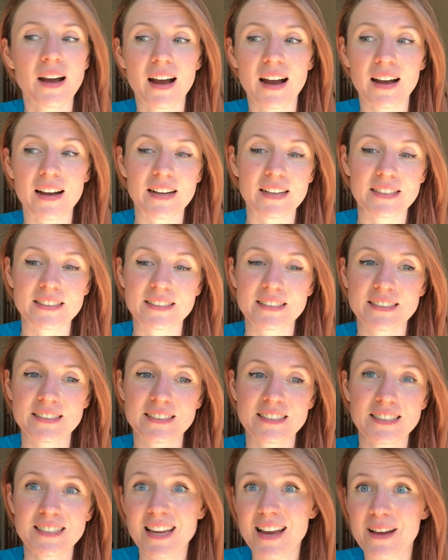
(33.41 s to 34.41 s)

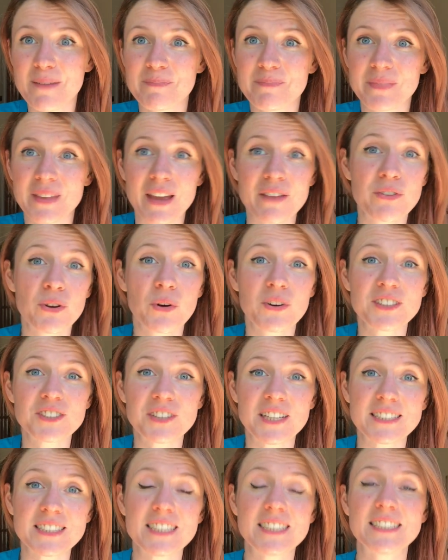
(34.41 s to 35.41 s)
And yeah, if you're
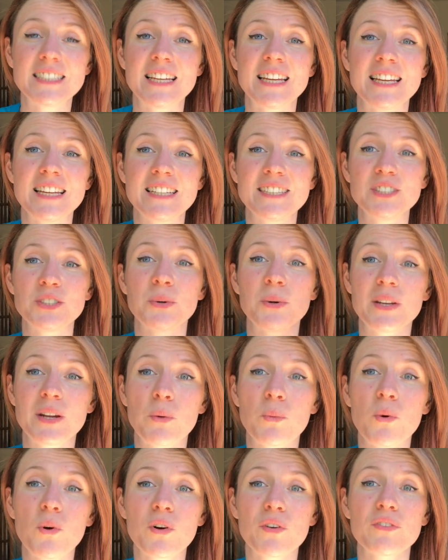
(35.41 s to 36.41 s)
interested in doing
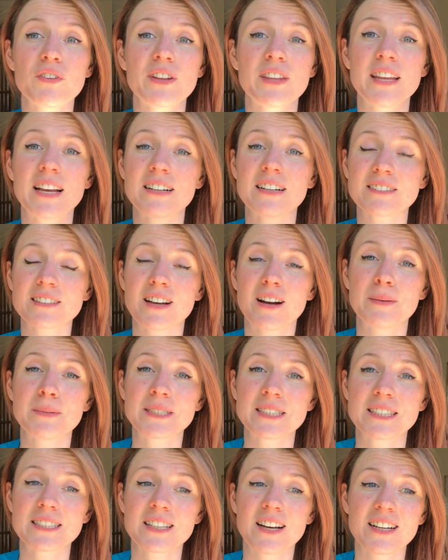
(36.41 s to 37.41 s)
a walk for the
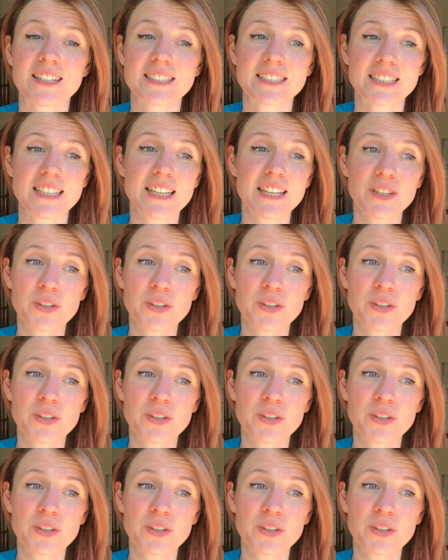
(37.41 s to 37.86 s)
Alzheimer's Society,